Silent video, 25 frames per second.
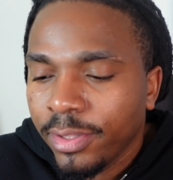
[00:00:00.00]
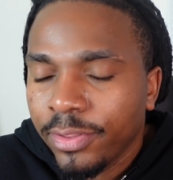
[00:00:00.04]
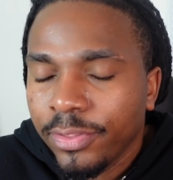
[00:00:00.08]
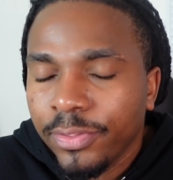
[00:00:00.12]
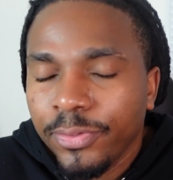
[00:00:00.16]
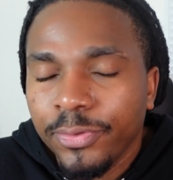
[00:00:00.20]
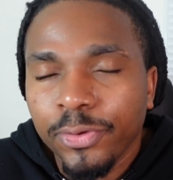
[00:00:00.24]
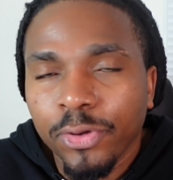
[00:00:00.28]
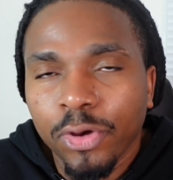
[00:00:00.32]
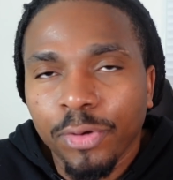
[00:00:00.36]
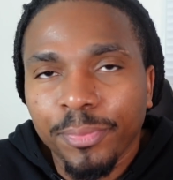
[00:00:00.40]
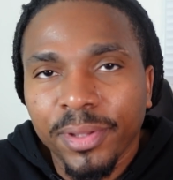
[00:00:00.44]

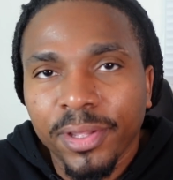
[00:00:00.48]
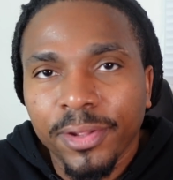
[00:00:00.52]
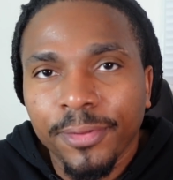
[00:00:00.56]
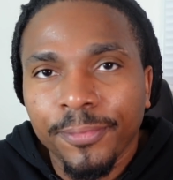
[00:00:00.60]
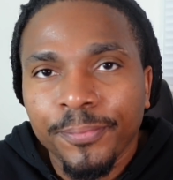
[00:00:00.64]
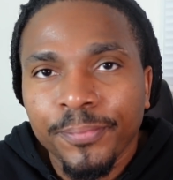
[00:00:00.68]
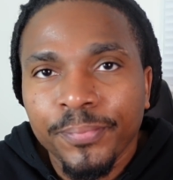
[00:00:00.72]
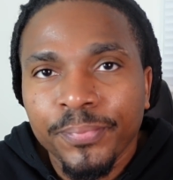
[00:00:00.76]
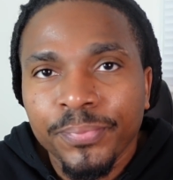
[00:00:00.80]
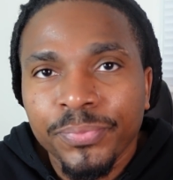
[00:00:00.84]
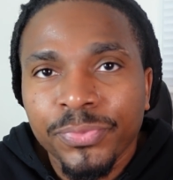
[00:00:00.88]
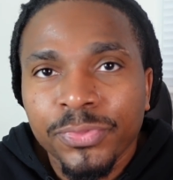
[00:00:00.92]
You know what I
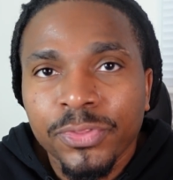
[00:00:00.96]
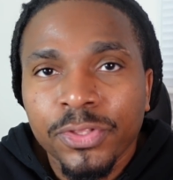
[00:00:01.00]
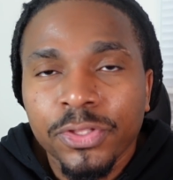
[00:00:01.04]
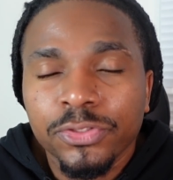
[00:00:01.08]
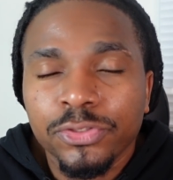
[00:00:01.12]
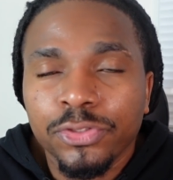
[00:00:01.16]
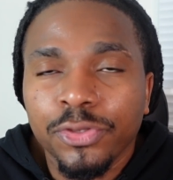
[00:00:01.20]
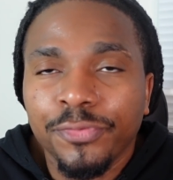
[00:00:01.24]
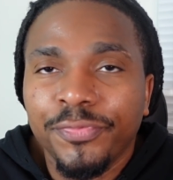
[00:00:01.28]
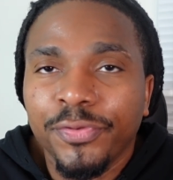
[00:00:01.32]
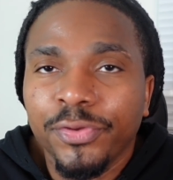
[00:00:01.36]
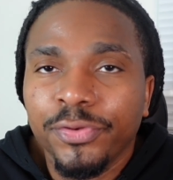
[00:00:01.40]
mean?
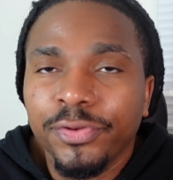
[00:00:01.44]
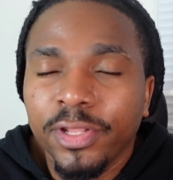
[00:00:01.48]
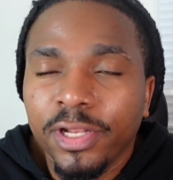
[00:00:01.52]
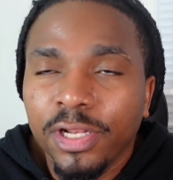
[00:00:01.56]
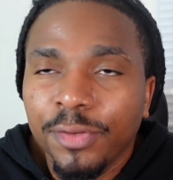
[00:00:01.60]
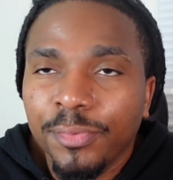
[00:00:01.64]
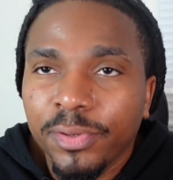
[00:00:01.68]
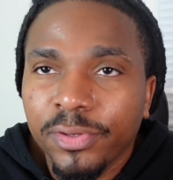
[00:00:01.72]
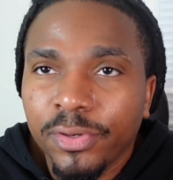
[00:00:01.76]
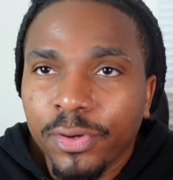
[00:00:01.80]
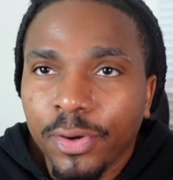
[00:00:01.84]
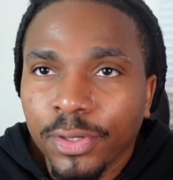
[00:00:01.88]
So if you're
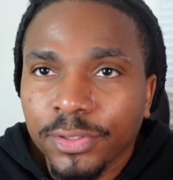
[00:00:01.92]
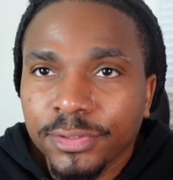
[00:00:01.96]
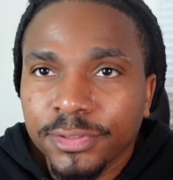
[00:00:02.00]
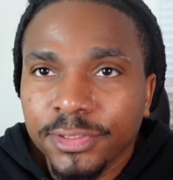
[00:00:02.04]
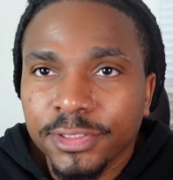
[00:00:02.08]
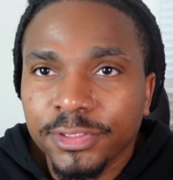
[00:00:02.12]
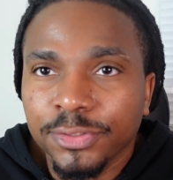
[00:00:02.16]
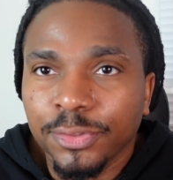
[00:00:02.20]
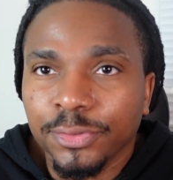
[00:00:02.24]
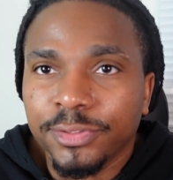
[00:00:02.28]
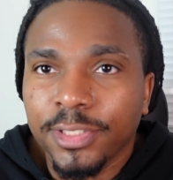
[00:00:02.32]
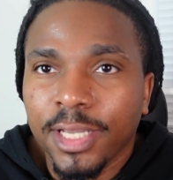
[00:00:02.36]
dealing with
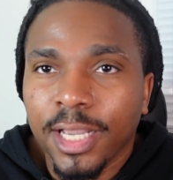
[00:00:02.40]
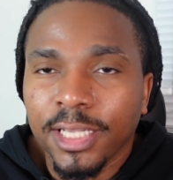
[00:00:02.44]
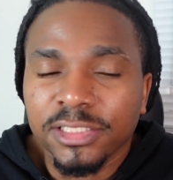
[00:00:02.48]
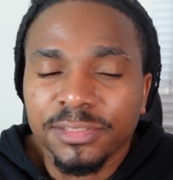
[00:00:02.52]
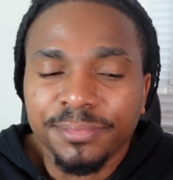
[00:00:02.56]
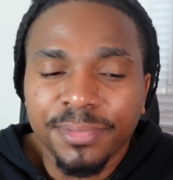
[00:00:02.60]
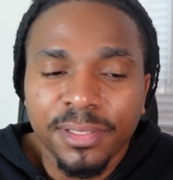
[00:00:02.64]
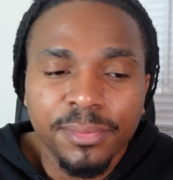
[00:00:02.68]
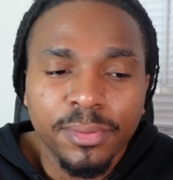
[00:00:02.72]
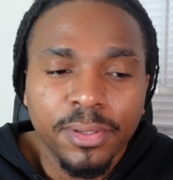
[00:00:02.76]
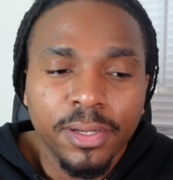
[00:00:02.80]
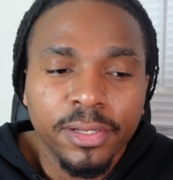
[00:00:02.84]
narcissists or
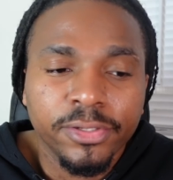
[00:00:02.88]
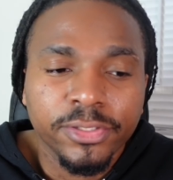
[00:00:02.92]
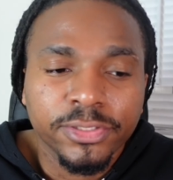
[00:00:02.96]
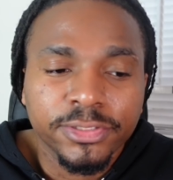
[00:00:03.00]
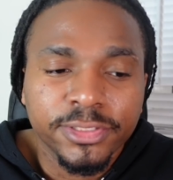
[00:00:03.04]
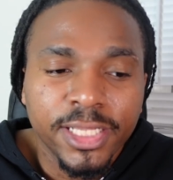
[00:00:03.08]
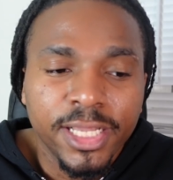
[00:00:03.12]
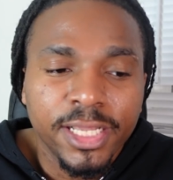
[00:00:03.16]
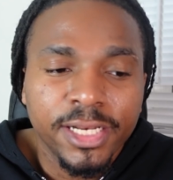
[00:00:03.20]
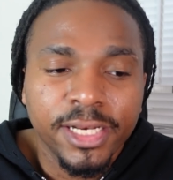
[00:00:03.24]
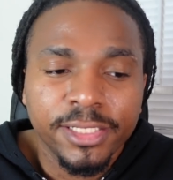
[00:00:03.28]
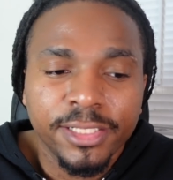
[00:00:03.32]
toxic people,
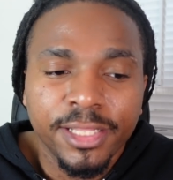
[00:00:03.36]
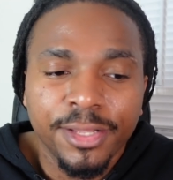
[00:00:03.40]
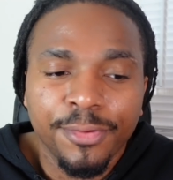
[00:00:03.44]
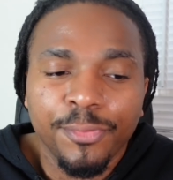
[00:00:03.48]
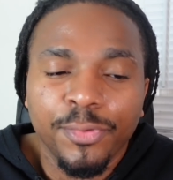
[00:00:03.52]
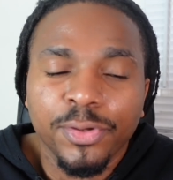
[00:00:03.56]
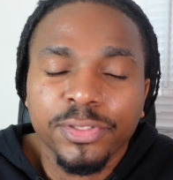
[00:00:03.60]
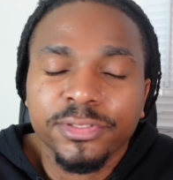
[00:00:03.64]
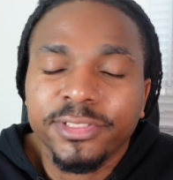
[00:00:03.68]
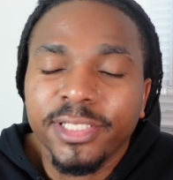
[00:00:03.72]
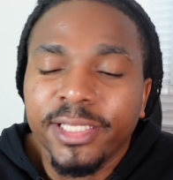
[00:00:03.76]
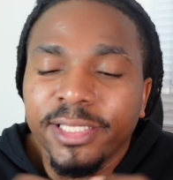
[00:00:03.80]
understand that
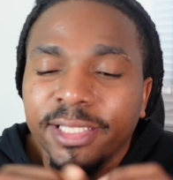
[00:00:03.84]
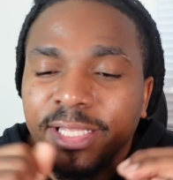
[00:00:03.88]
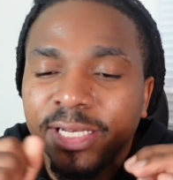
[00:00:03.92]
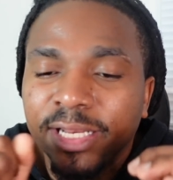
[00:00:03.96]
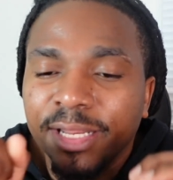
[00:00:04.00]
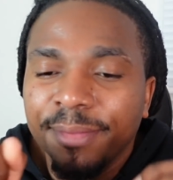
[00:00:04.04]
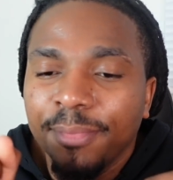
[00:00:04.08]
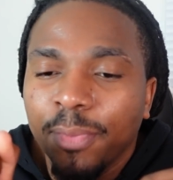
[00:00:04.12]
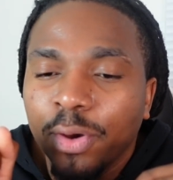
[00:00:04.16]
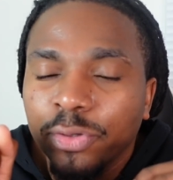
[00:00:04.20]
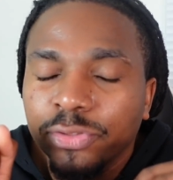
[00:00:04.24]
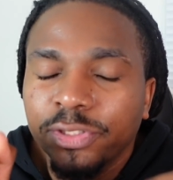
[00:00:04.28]
once they get
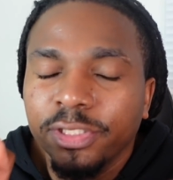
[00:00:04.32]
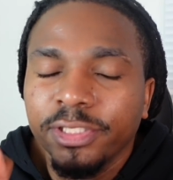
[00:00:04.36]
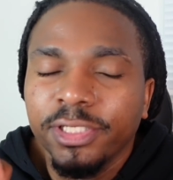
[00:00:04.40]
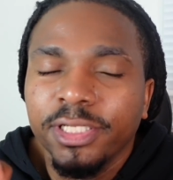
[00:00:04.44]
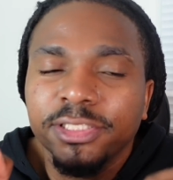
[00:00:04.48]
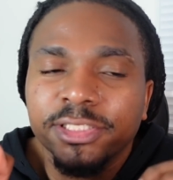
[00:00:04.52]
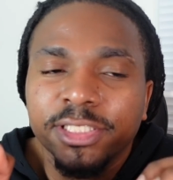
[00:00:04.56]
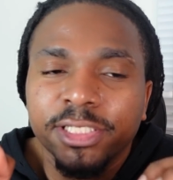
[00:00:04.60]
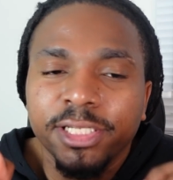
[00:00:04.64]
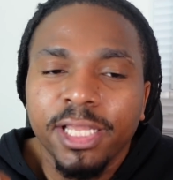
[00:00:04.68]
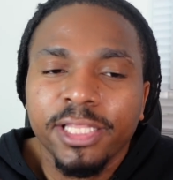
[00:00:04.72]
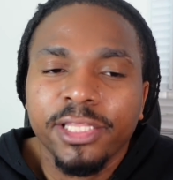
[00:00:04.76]
emotionally
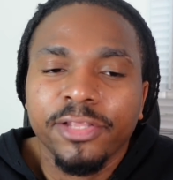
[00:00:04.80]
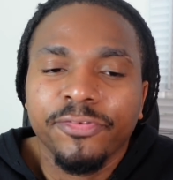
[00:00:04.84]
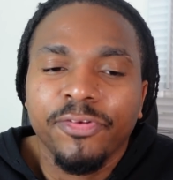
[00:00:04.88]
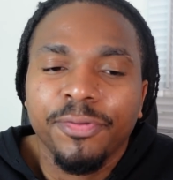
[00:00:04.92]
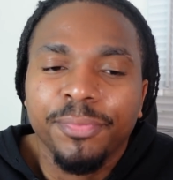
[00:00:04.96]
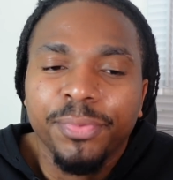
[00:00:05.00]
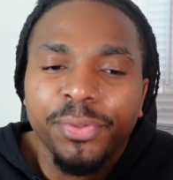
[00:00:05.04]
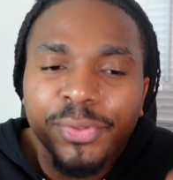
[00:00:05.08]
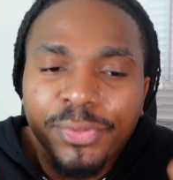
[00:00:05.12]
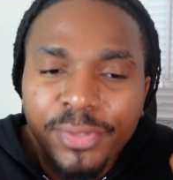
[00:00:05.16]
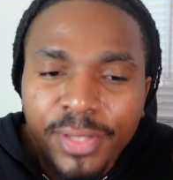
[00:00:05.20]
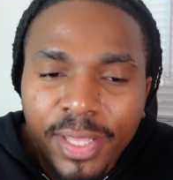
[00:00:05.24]
disconnected
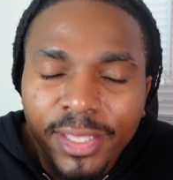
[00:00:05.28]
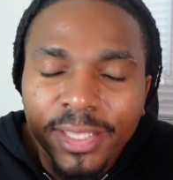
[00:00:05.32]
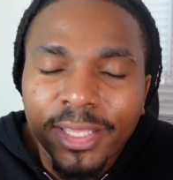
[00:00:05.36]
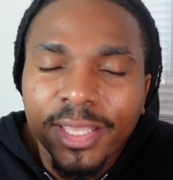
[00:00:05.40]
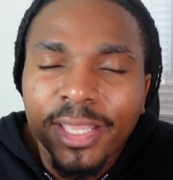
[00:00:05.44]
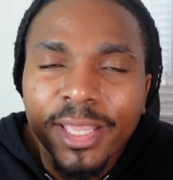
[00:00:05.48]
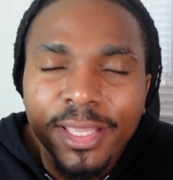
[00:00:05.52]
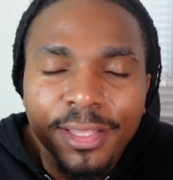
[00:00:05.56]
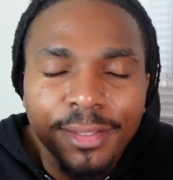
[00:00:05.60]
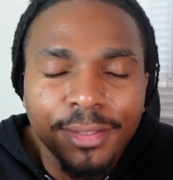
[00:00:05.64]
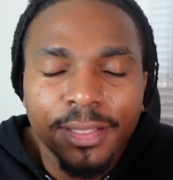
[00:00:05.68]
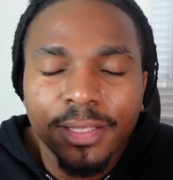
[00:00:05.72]
from you, they
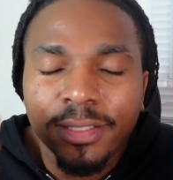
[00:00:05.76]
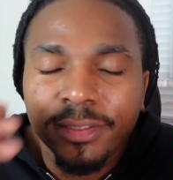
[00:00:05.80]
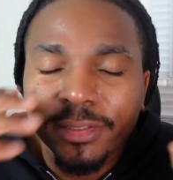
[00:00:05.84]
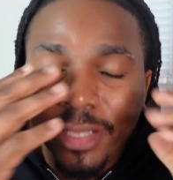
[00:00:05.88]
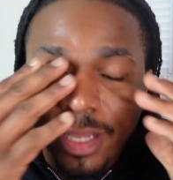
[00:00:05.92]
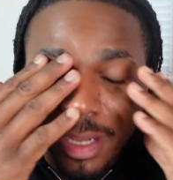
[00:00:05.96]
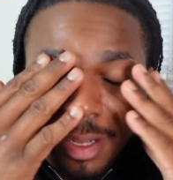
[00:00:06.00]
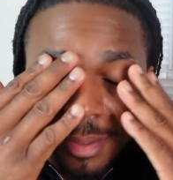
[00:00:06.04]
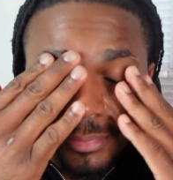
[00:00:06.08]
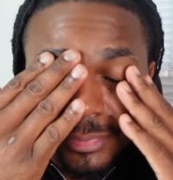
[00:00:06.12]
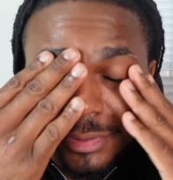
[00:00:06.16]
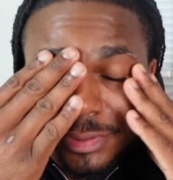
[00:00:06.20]

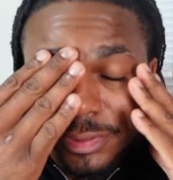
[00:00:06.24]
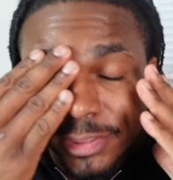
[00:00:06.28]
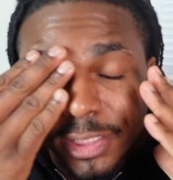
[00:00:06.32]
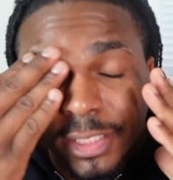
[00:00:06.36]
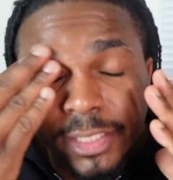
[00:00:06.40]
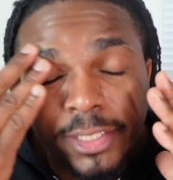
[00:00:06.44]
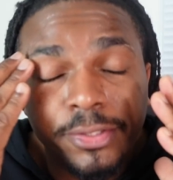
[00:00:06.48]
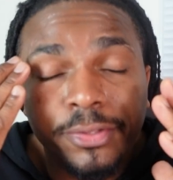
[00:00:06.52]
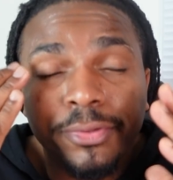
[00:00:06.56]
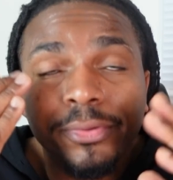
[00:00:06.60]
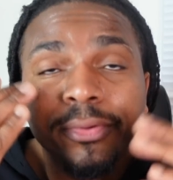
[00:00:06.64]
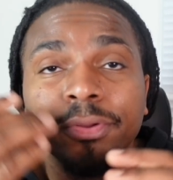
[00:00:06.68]
yeah, I'm just
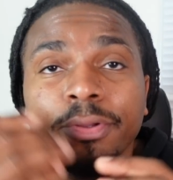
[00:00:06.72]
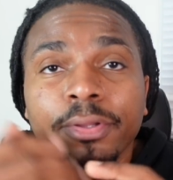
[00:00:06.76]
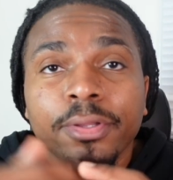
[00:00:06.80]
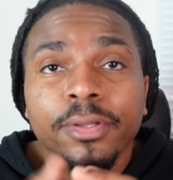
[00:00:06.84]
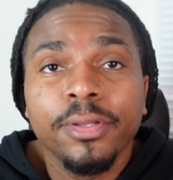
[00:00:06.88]
telling you.